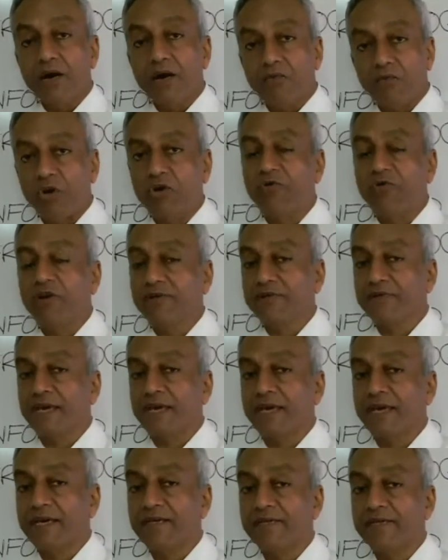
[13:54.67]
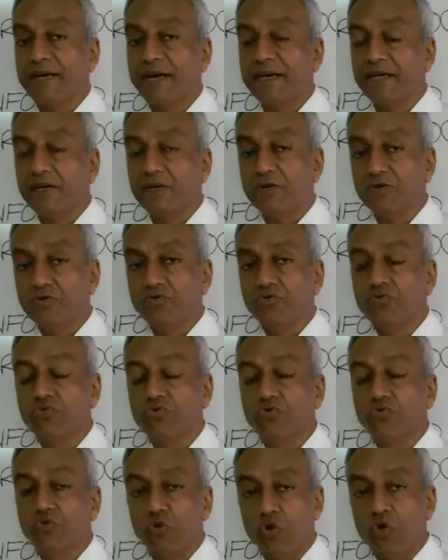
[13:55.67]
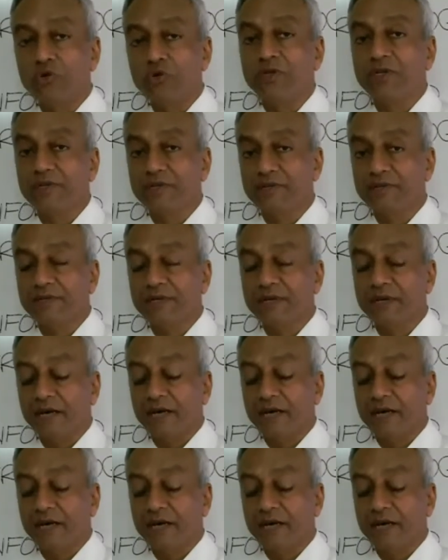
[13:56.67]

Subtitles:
What we are saying is that this